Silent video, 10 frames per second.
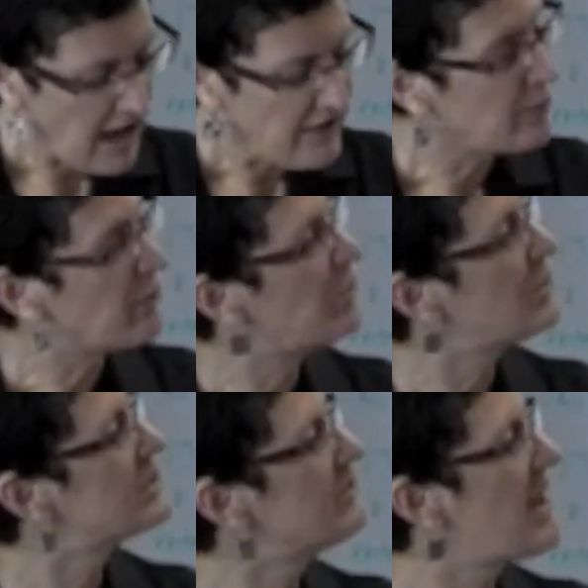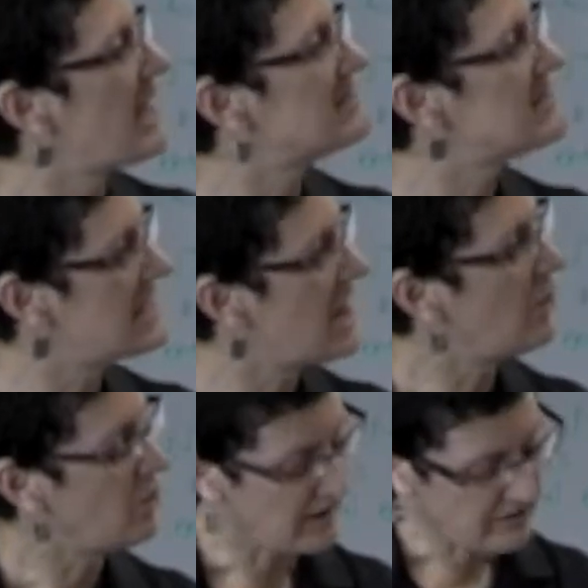the proportion of matters
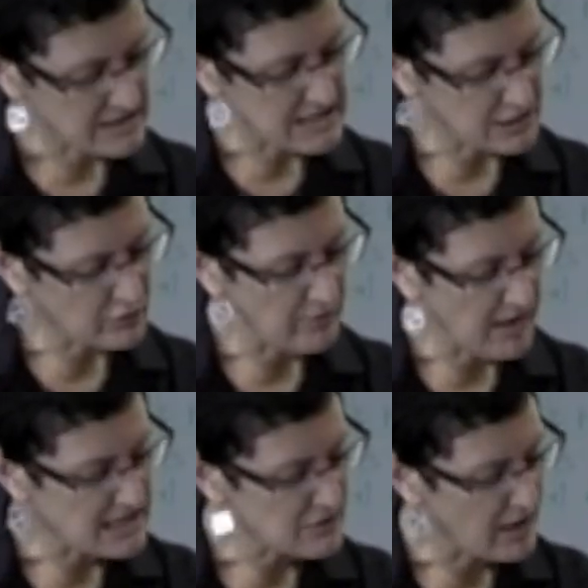dealt with still remains